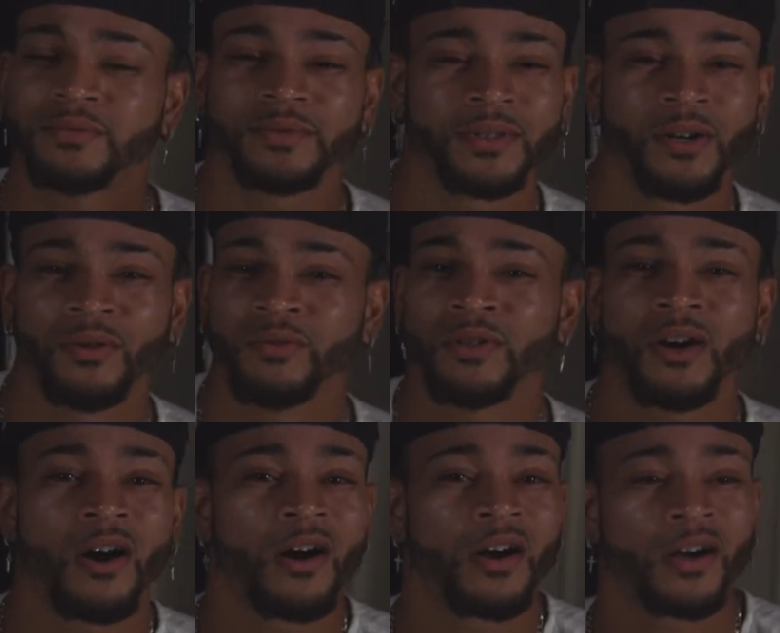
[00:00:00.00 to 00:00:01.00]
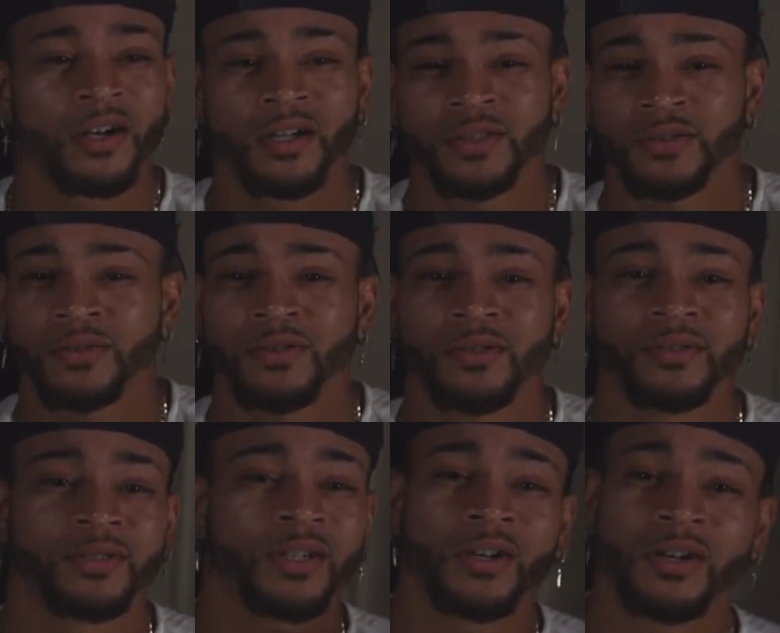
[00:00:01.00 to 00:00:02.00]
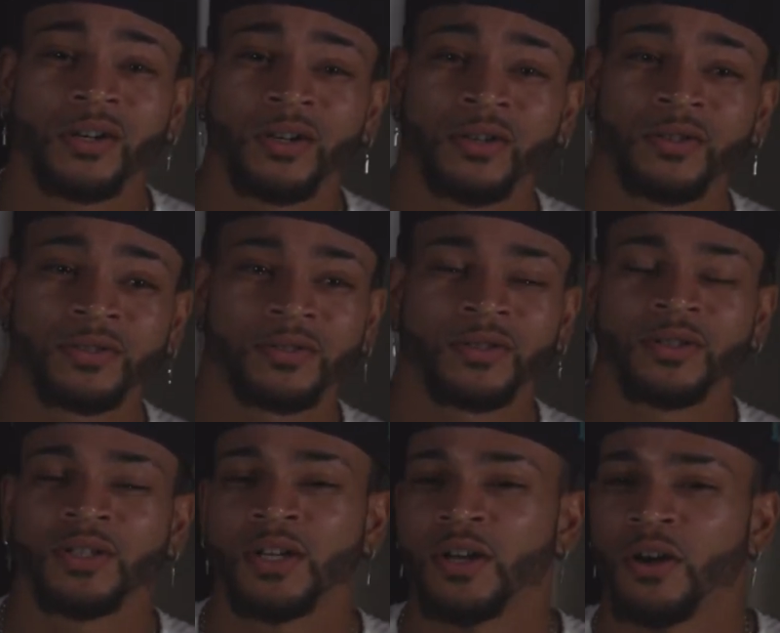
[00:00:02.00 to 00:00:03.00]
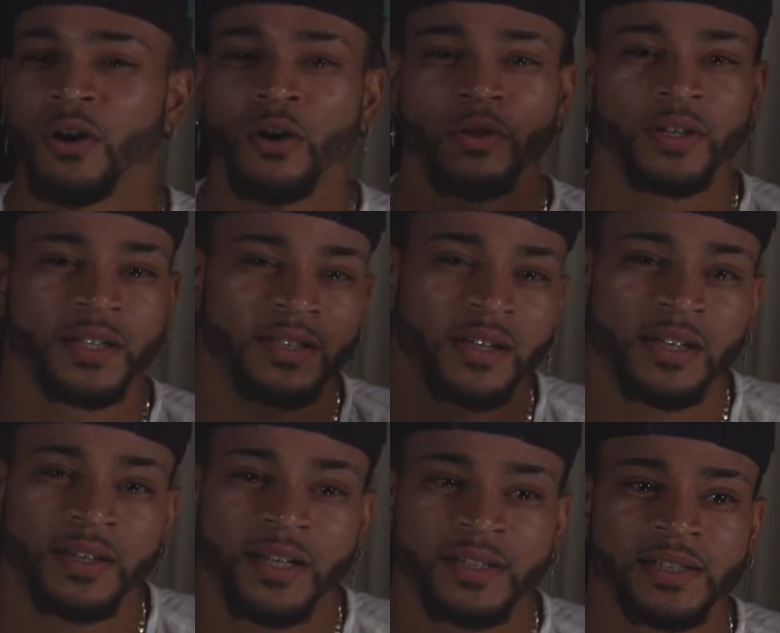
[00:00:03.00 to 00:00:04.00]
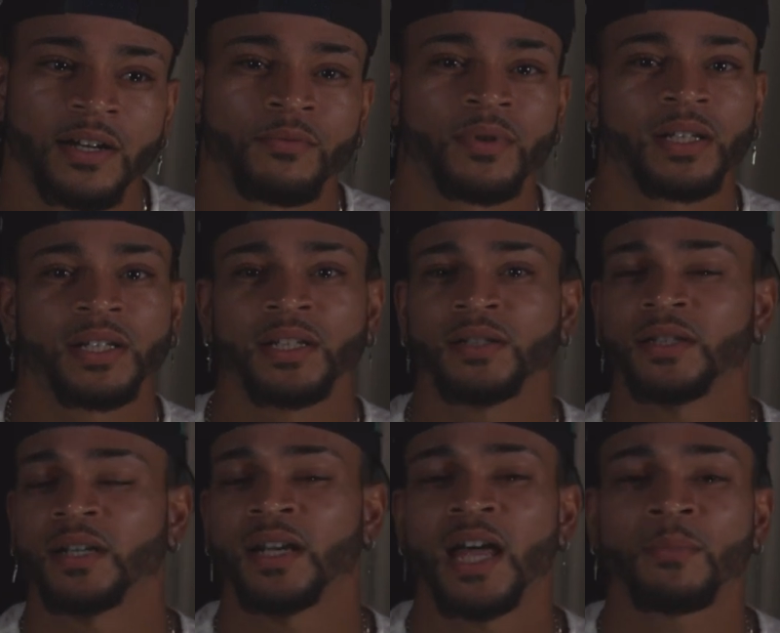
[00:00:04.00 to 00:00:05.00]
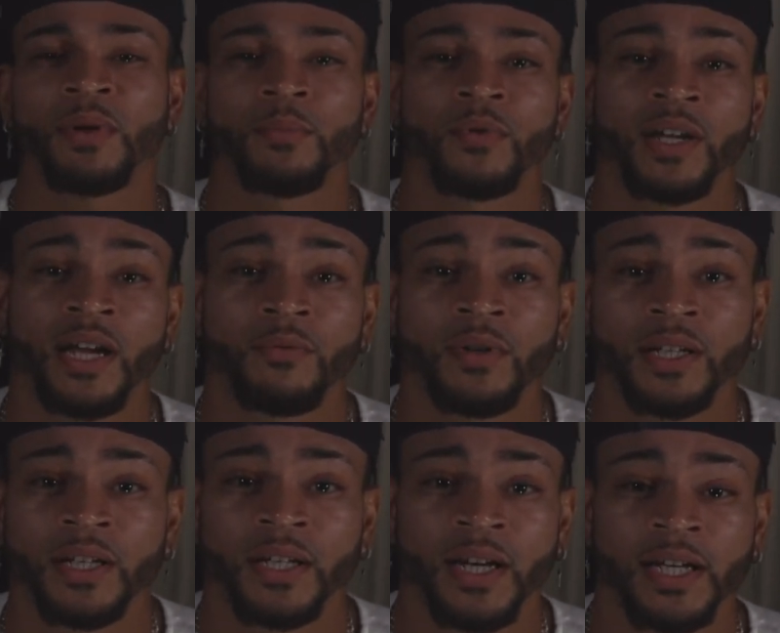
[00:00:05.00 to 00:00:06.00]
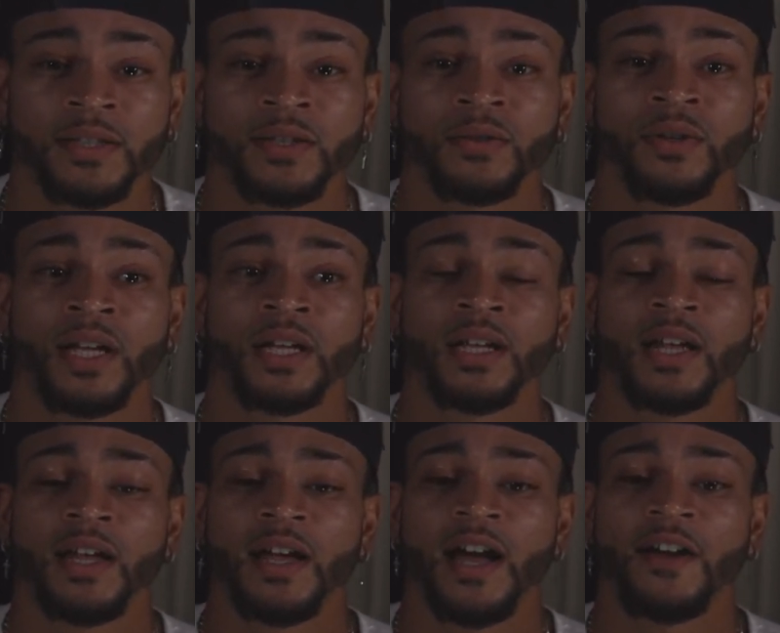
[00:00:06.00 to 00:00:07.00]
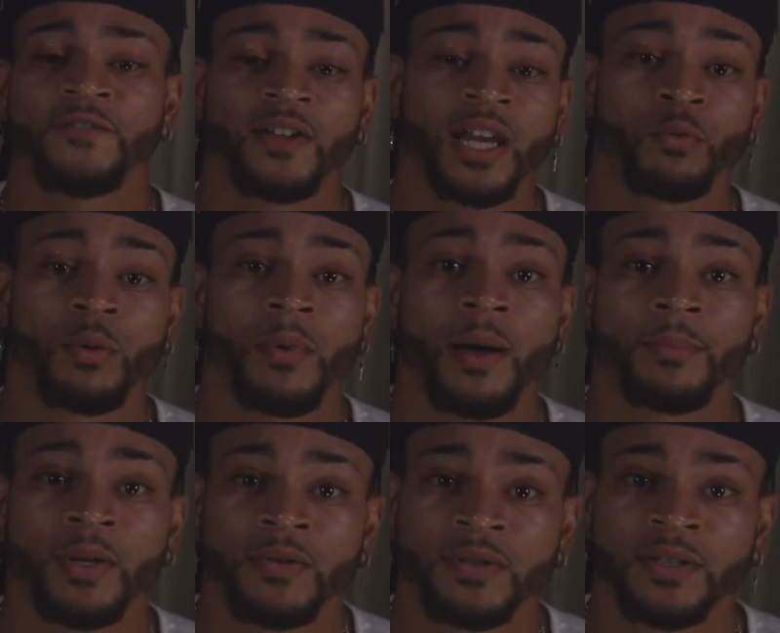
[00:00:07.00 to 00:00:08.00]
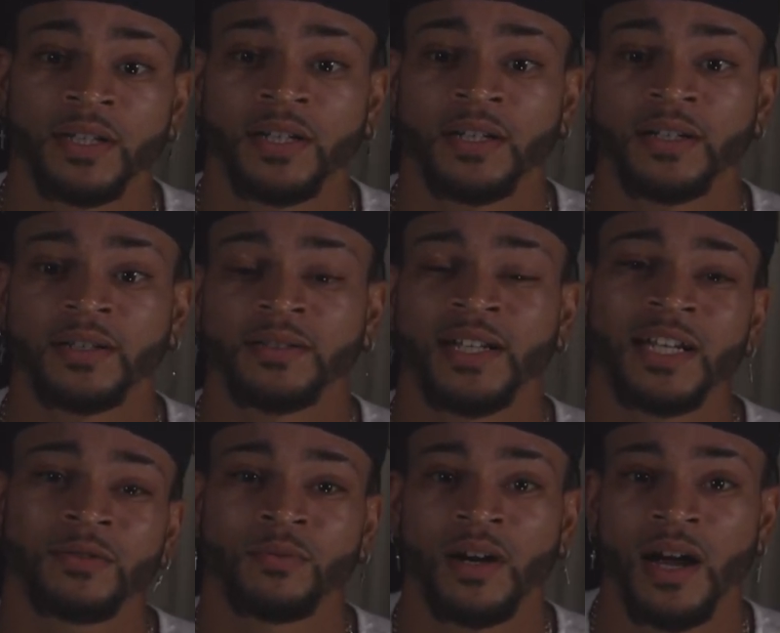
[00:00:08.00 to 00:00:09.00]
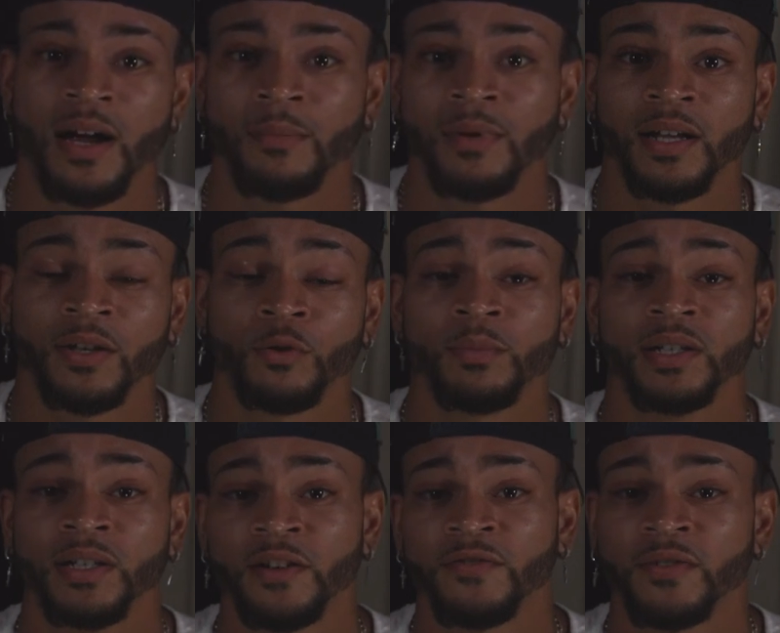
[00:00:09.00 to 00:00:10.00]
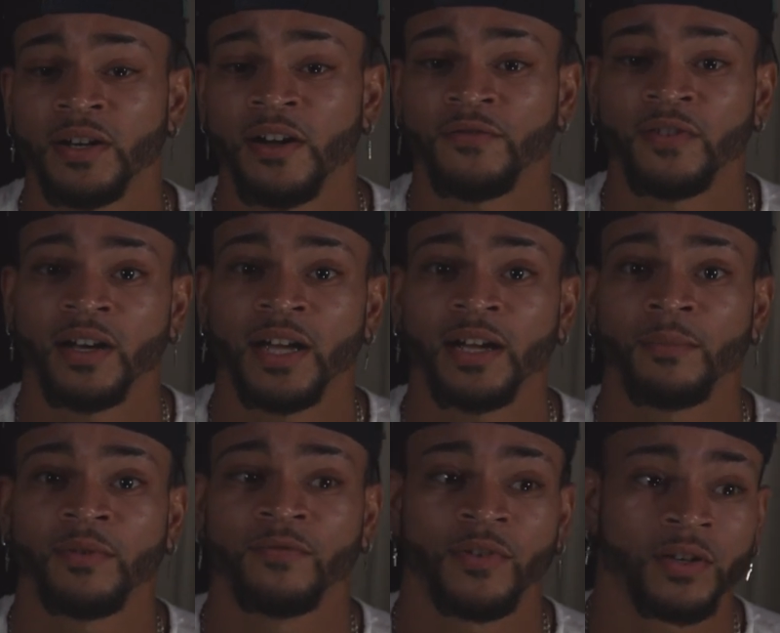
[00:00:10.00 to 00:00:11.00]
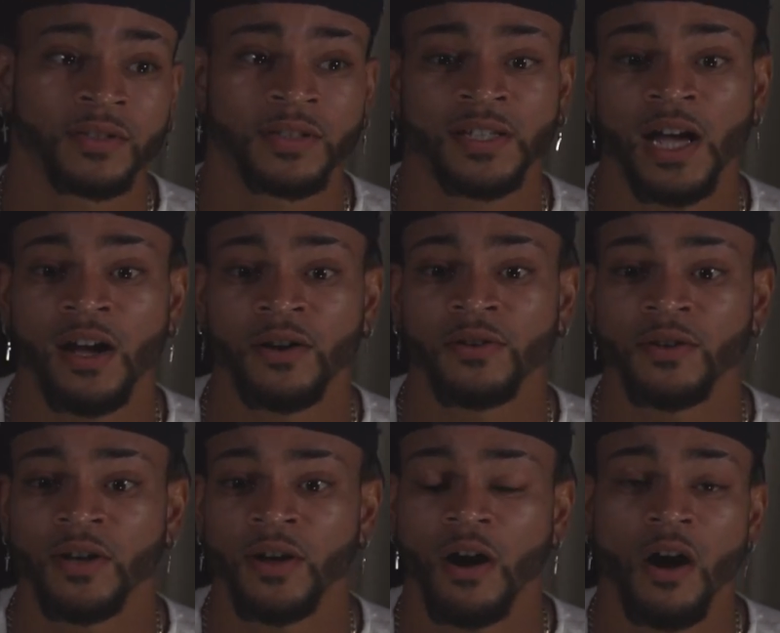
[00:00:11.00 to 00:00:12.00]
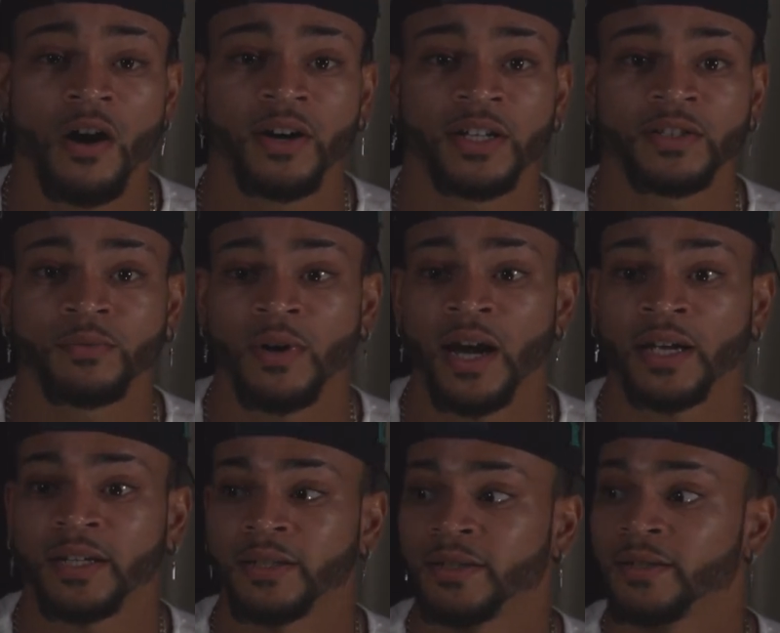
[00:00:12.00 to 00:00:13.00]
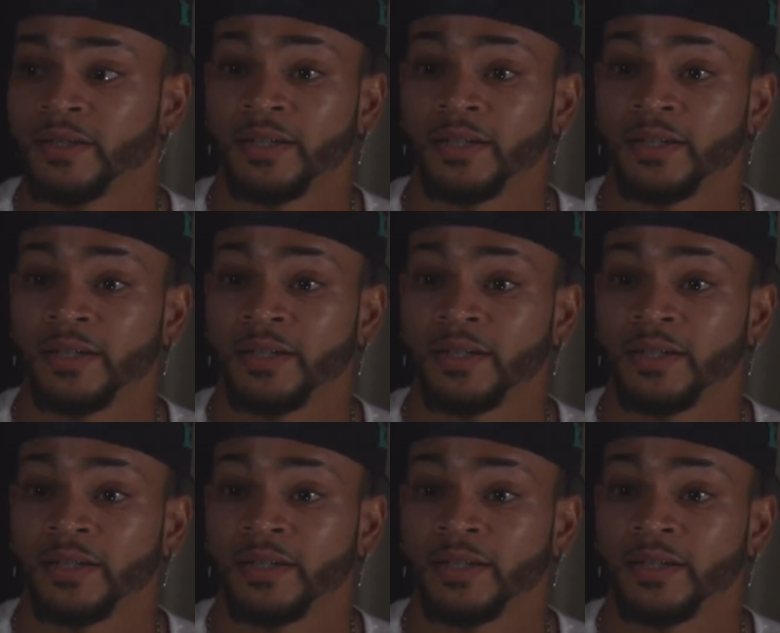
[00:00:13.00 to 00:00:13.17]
you know, cars or girls or all these other things that really a lot of people can't really connect to. And I feel like with my music, that's where I'm a little bit different. I feel like I'm a versatile artist where I can